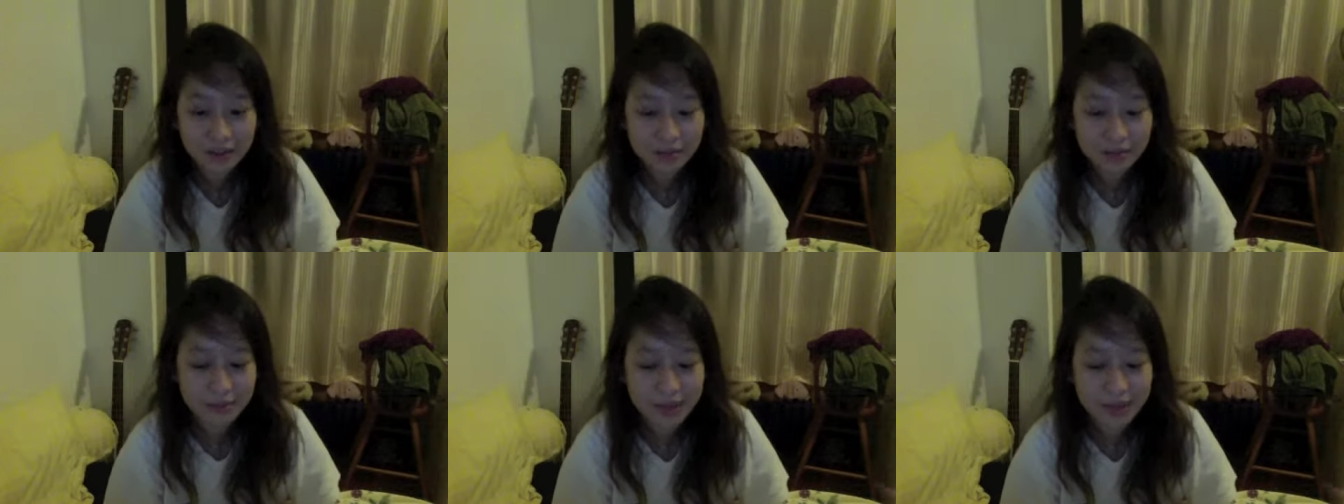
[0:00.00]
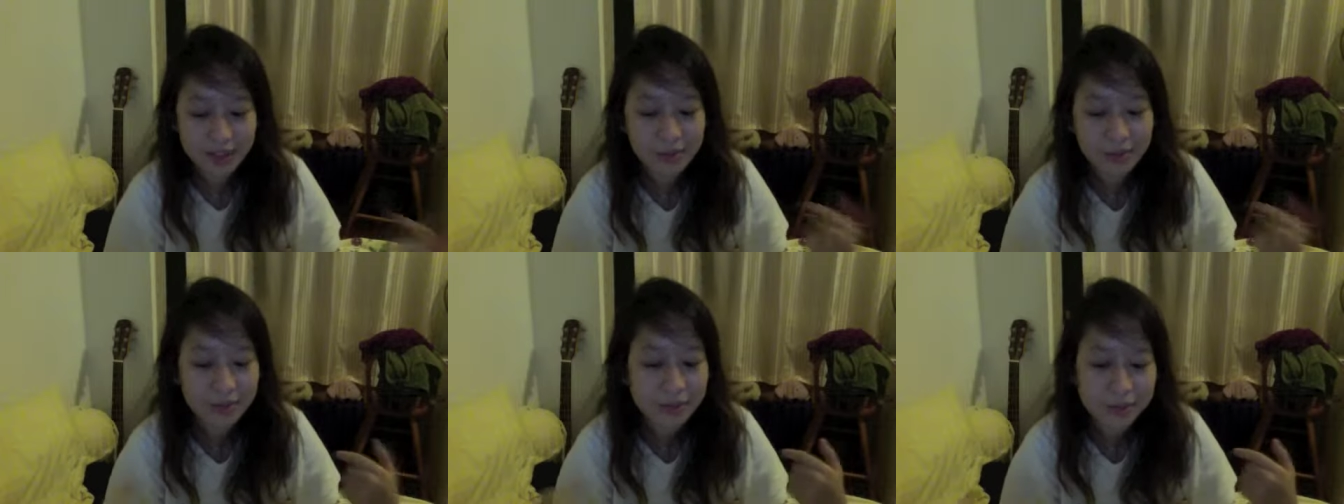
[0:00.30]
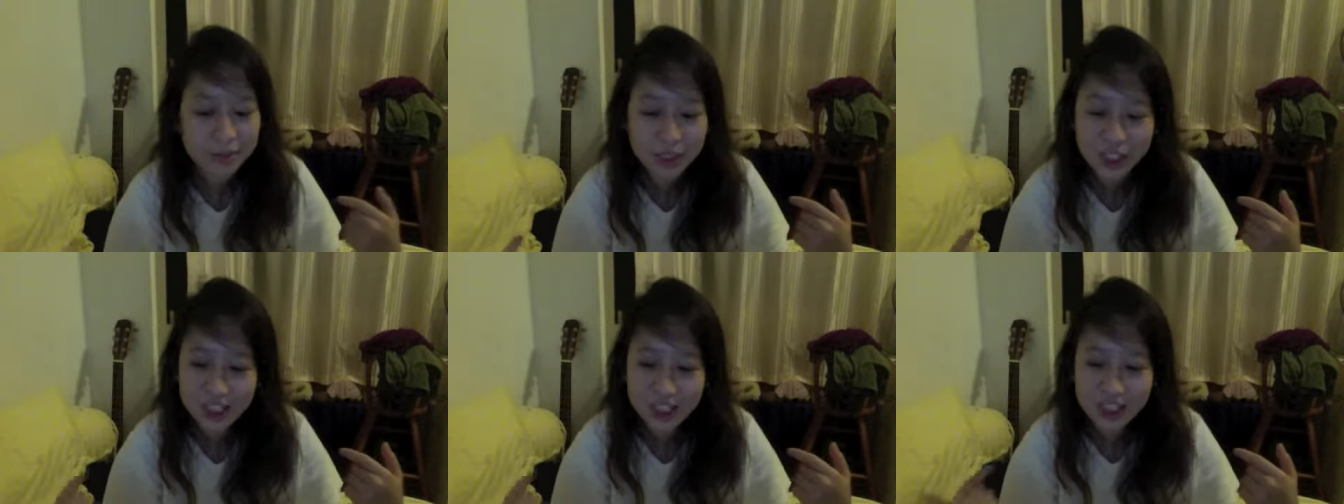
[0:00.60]
My name is
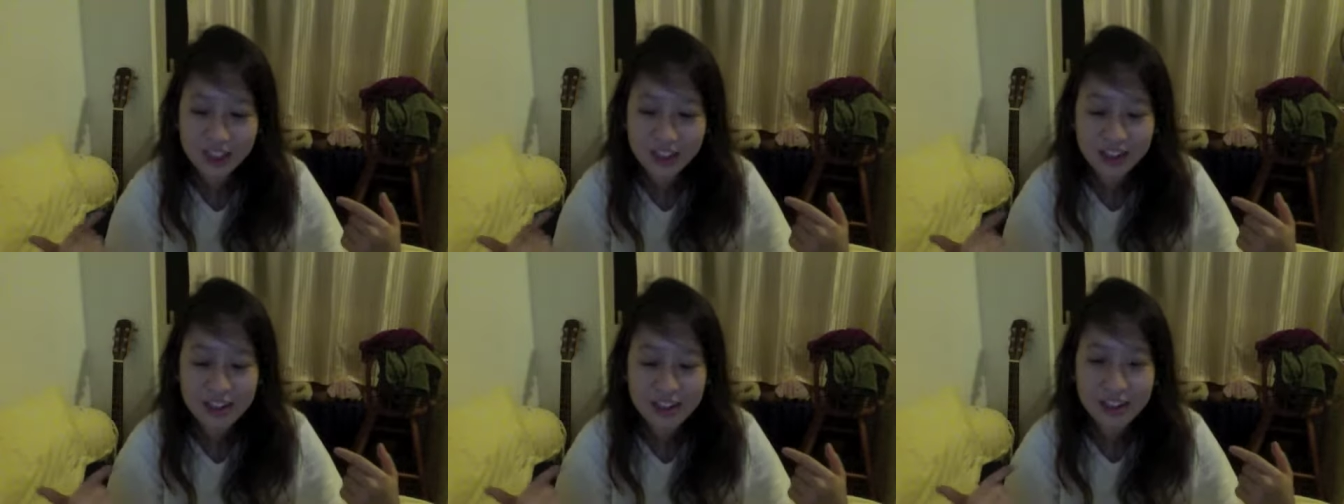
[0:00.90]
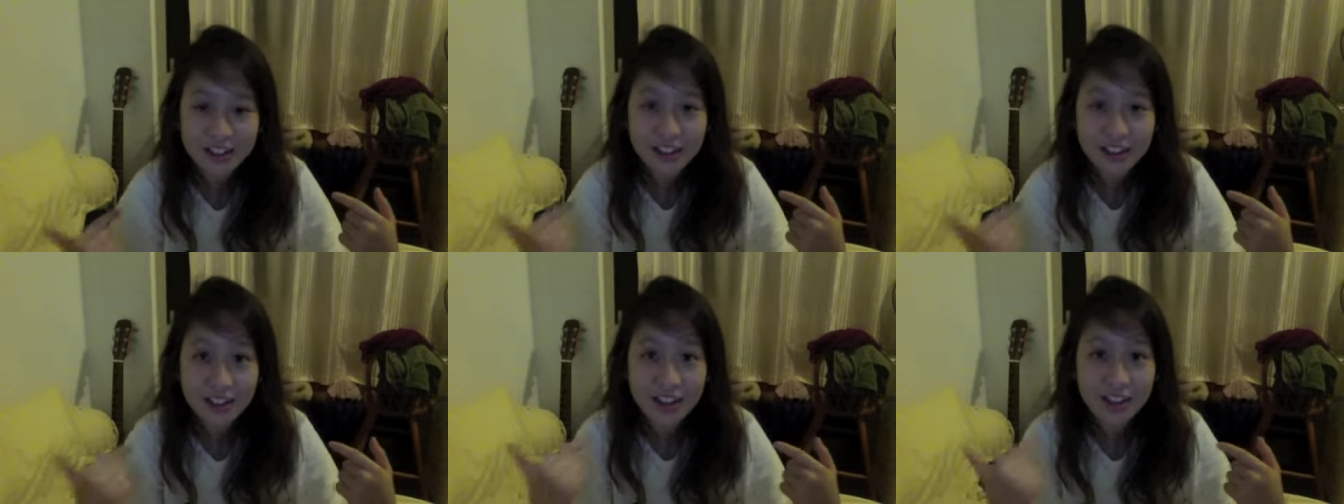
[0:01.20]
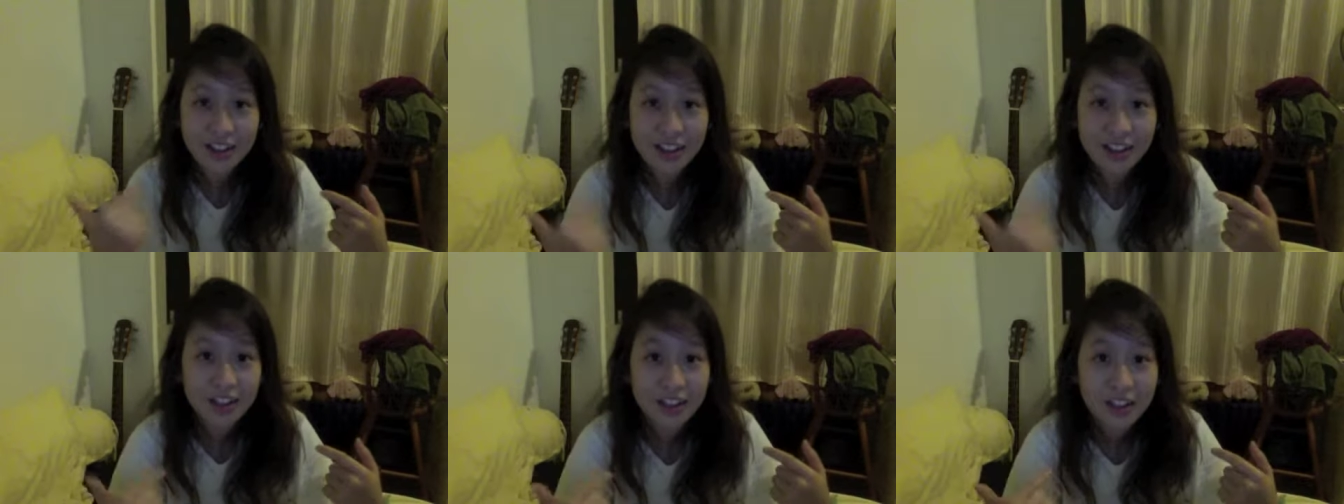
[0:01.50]
Michelle
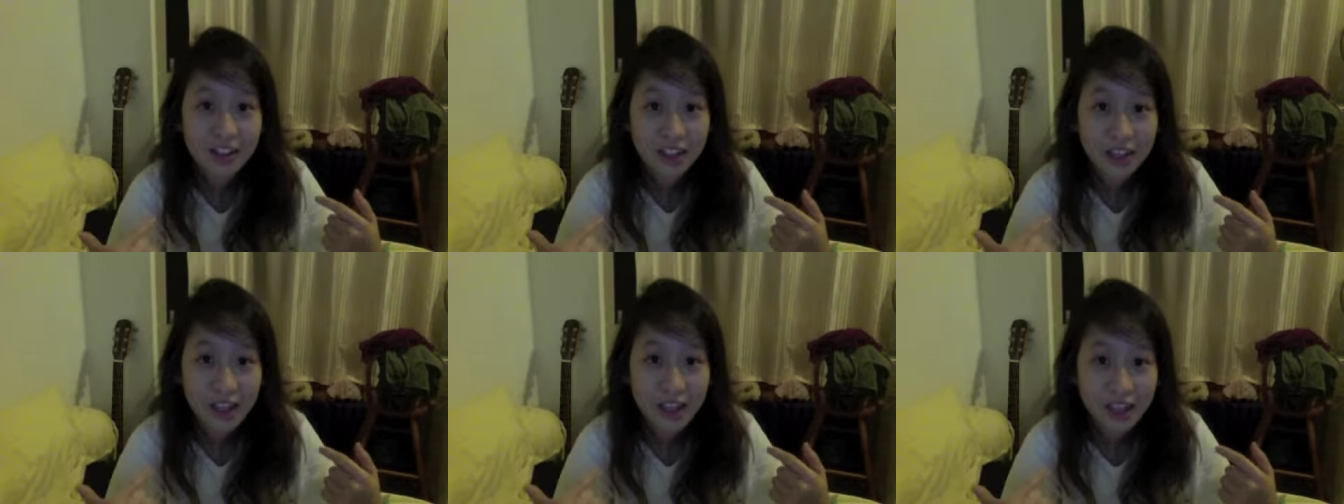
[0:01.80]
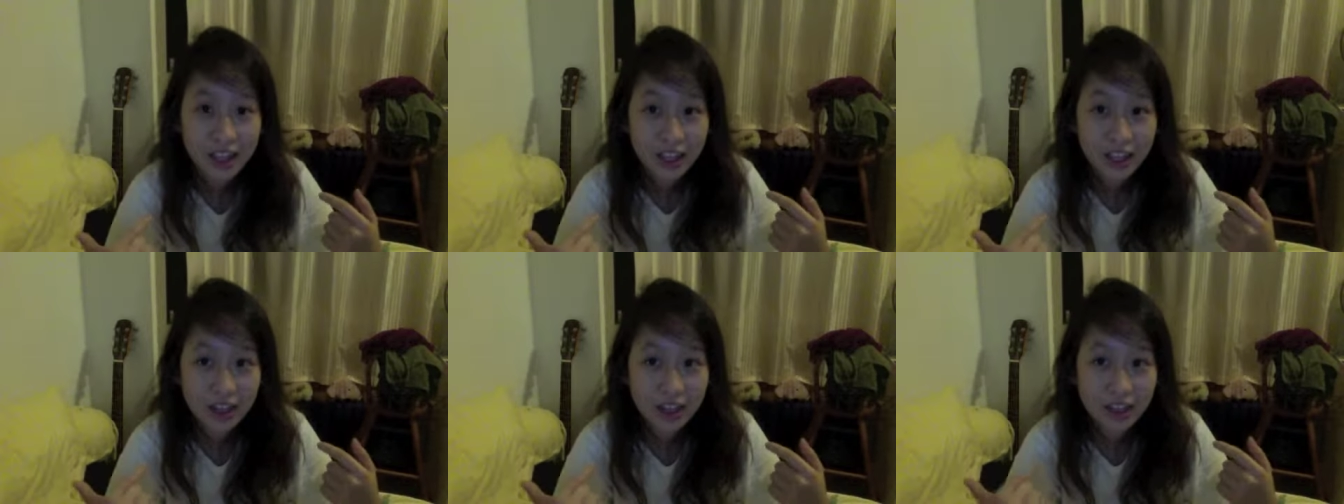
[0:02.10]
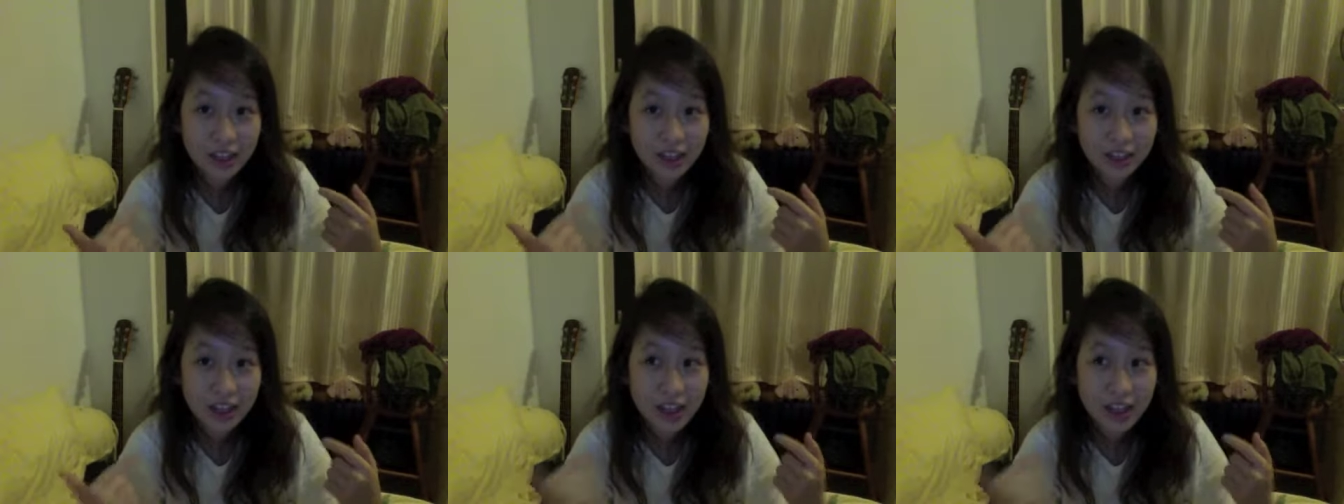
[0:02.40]
and